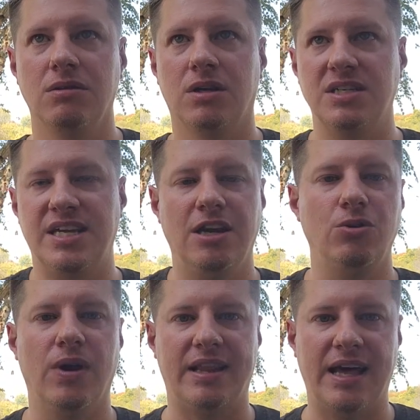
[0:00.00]

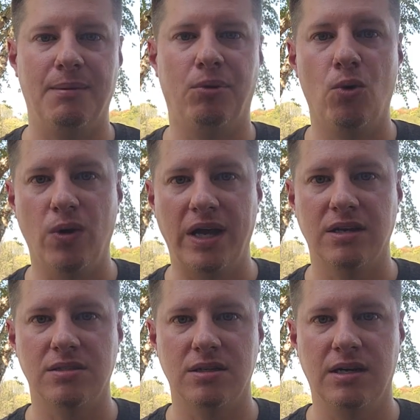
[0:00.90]
continue at that
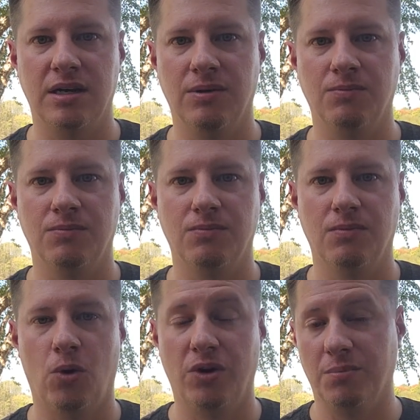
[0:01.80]
point um,
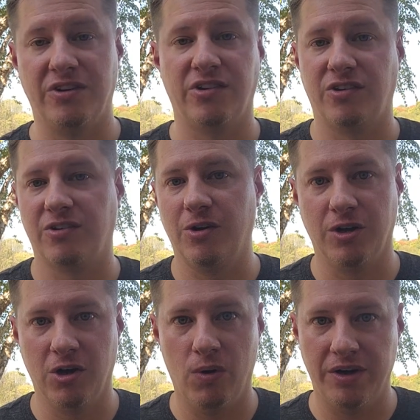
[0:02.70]
or your business is going to
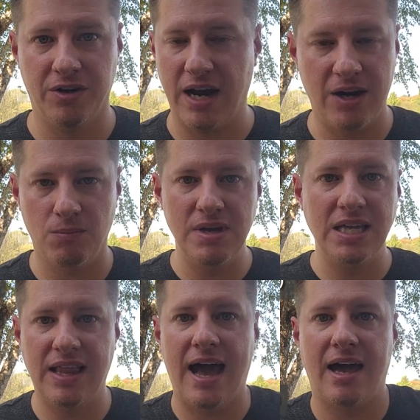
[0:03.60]
go under. I don't
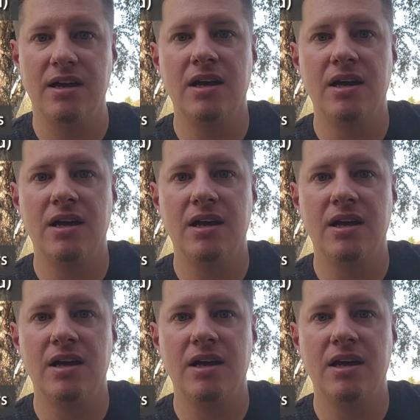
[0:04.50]
mean that.